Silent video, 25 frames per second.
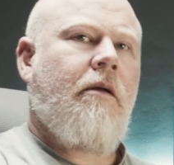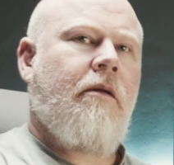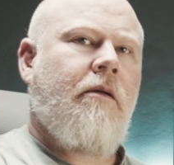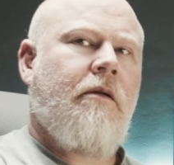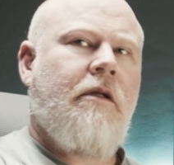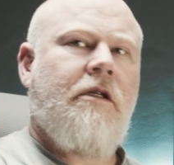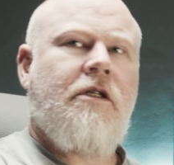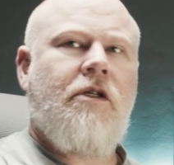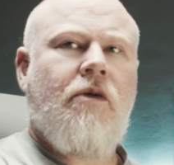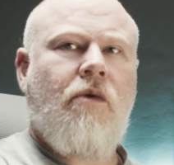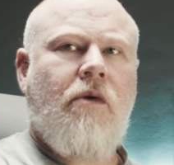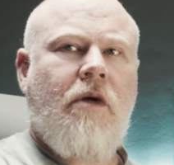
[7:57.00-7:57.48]

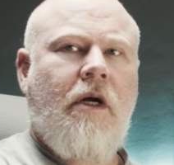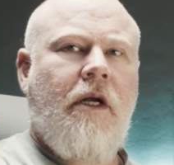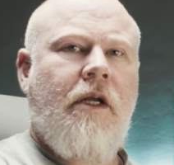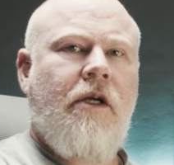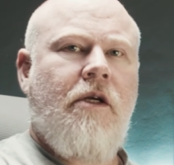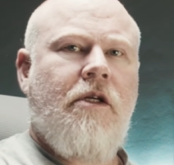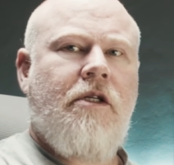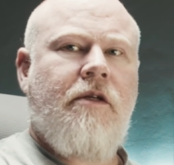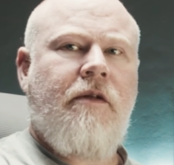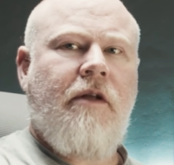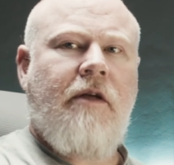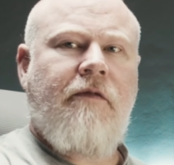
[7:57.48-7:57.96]
This is all kind of
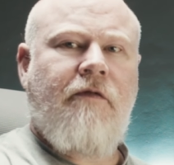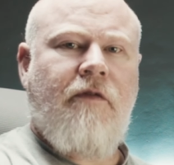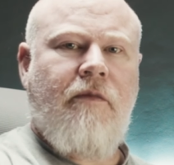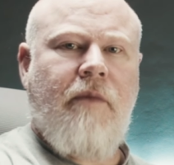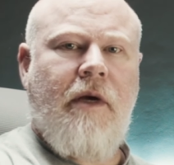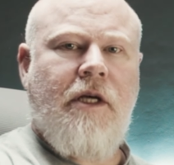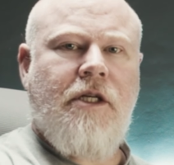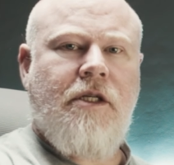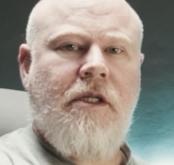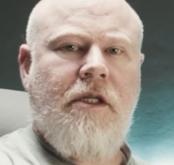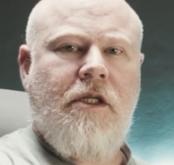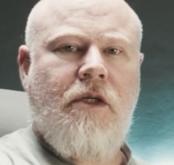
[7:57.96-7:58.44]
useful
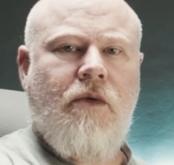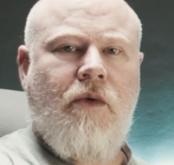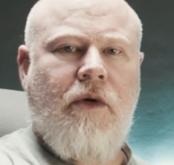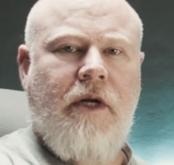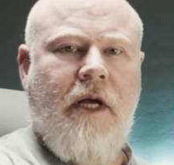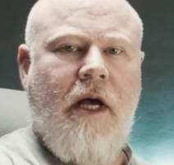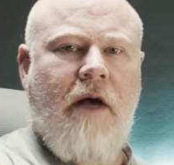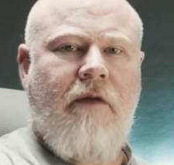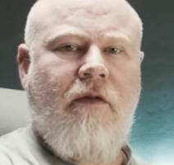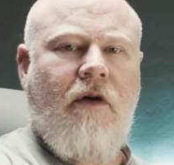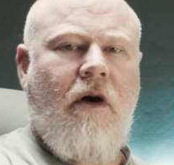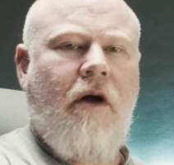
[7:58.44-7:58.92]
information that you want
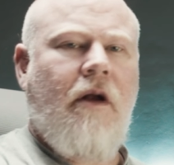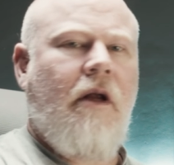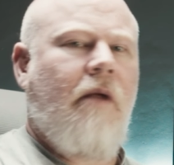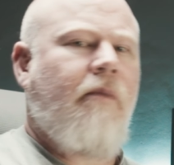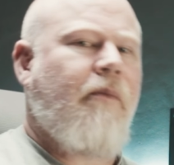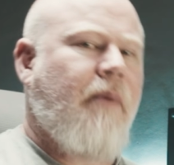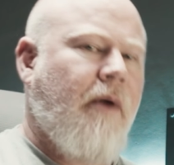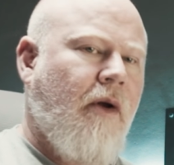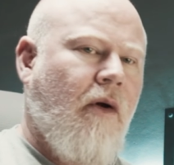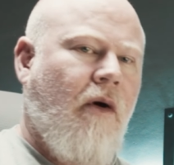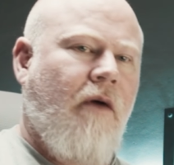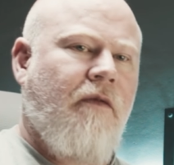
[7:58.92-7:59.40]
to have on it,
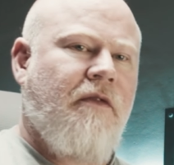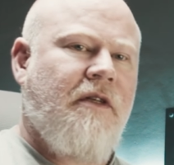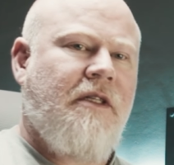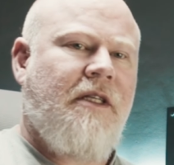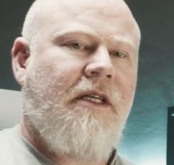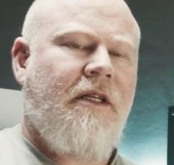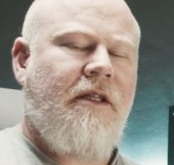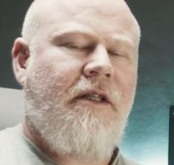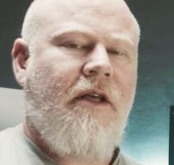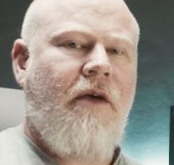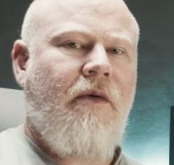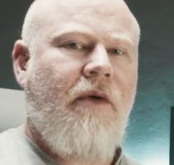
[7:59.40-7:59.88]
but
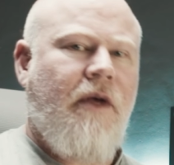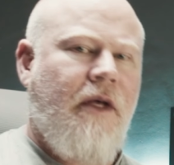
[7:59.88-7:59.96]
obviously there